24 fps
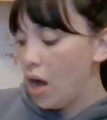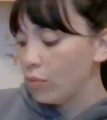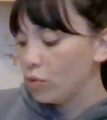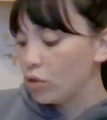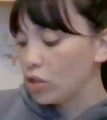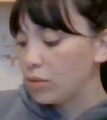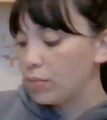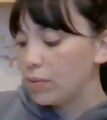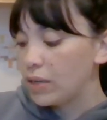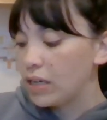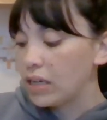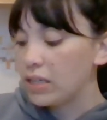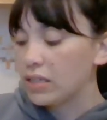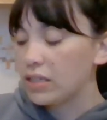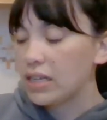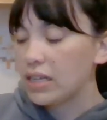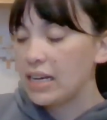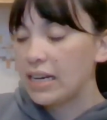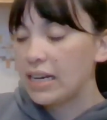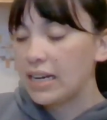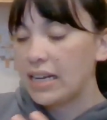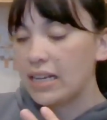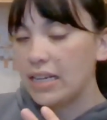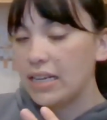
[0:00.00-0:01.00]
Just because
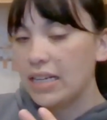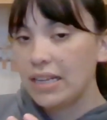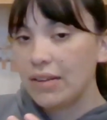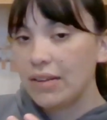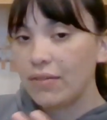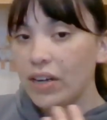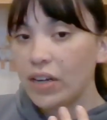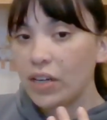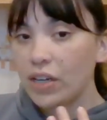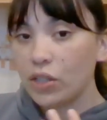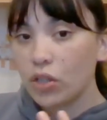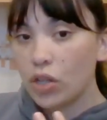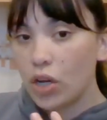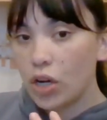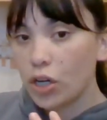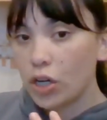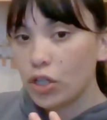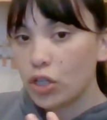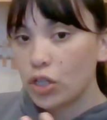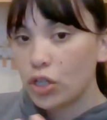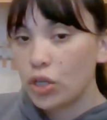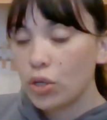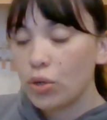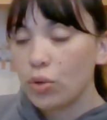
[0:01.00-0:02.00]
it is a very
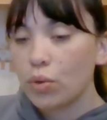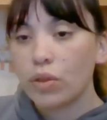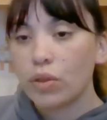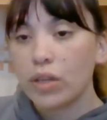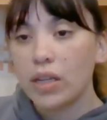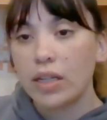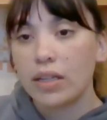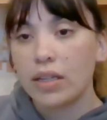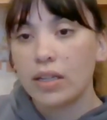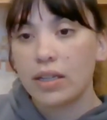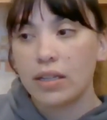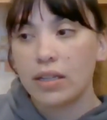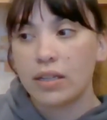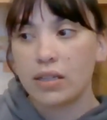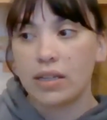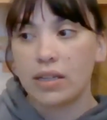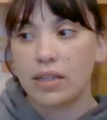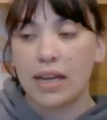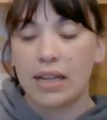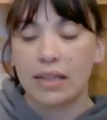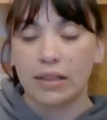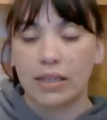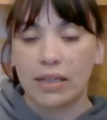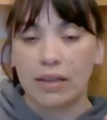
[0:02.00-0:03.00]
large tooth, it
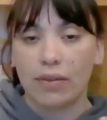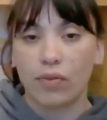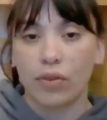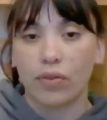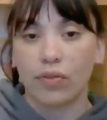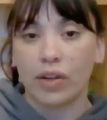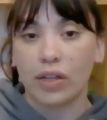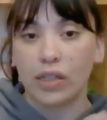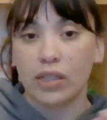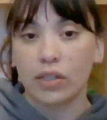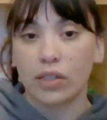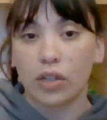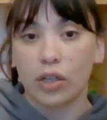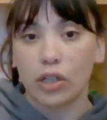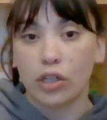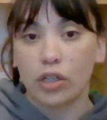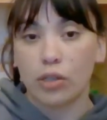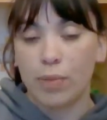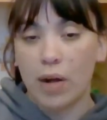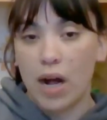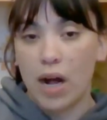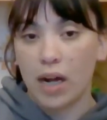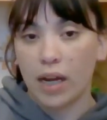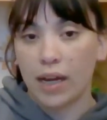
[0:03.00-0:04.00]
can leave a very
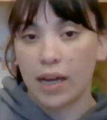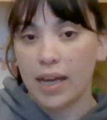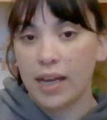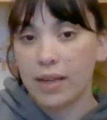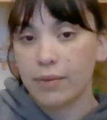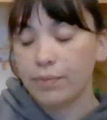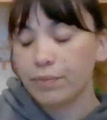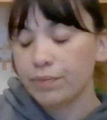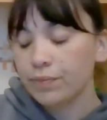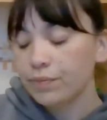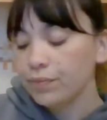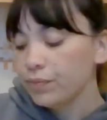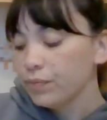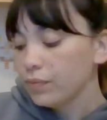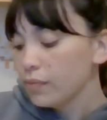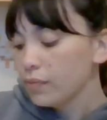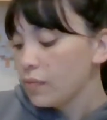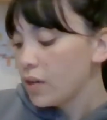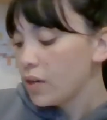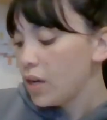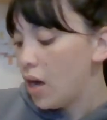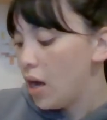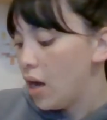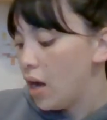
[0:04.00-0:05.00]
large pocket,
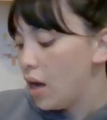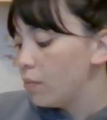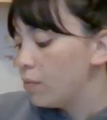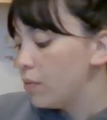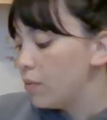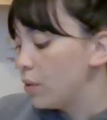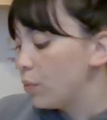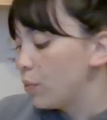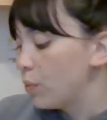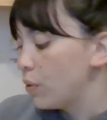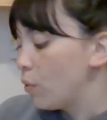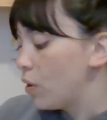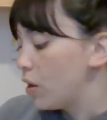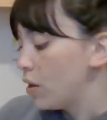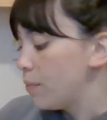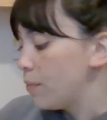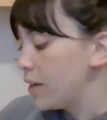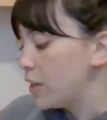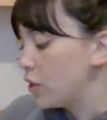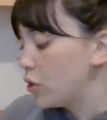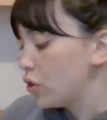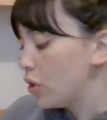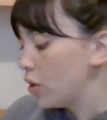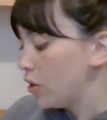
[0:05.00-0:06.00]
and we want to
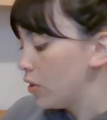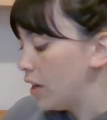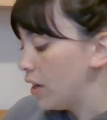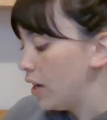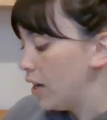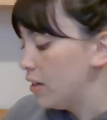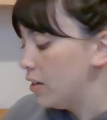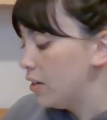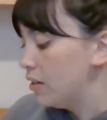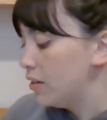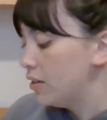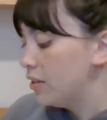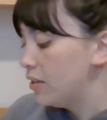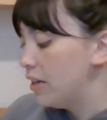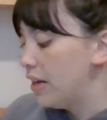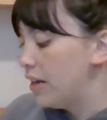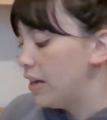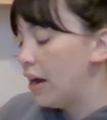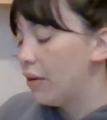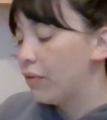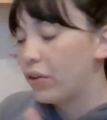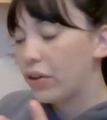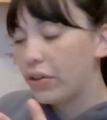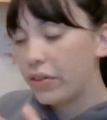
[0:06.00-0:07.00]
make sure that
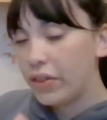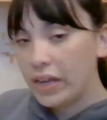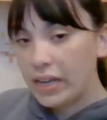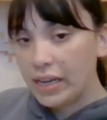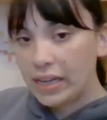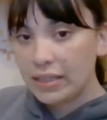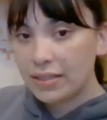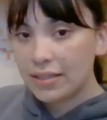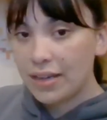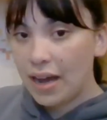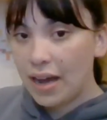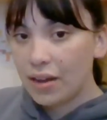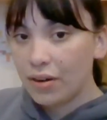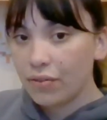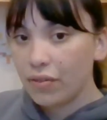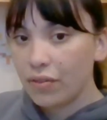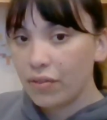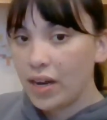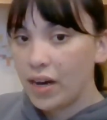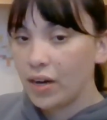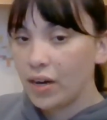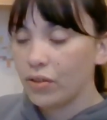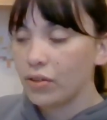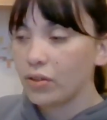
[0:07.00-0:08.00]
everything gets out of
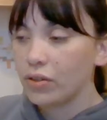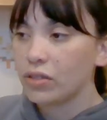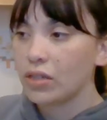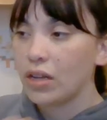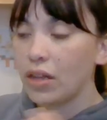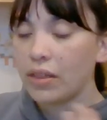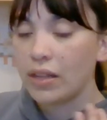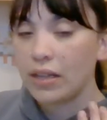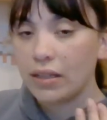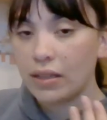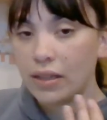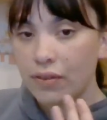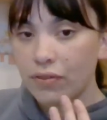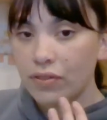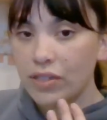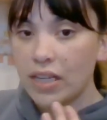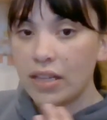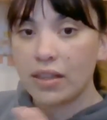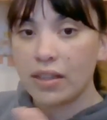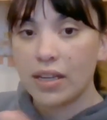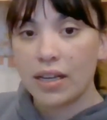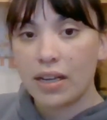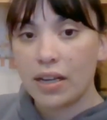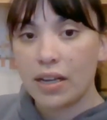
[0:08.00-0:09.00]
there. There's nothing left
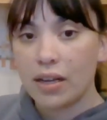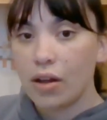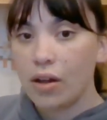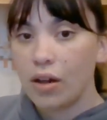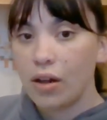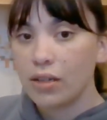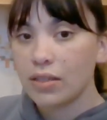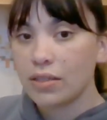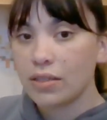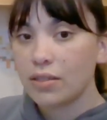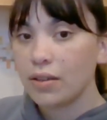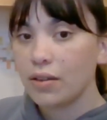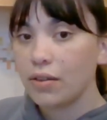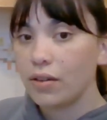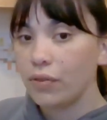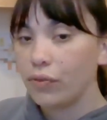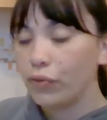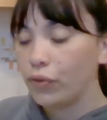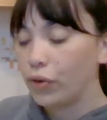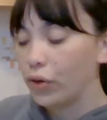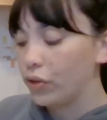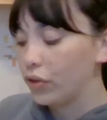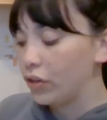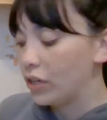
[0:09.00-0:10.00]
in that can cause
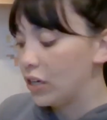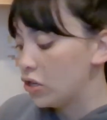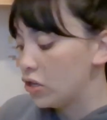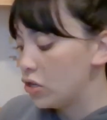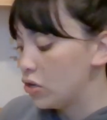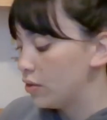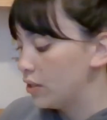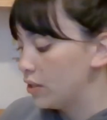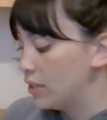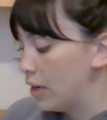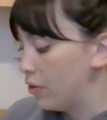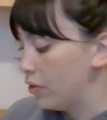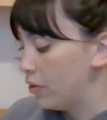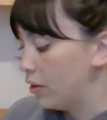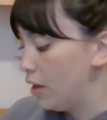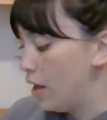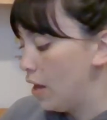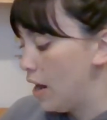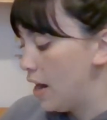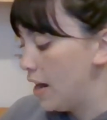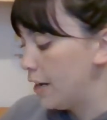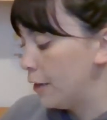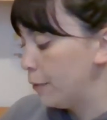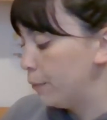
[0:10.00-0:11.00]
further issues down the
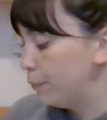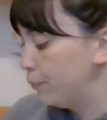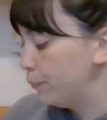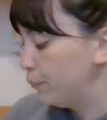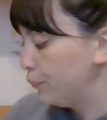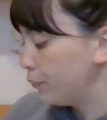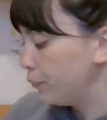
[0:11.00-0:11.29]
line.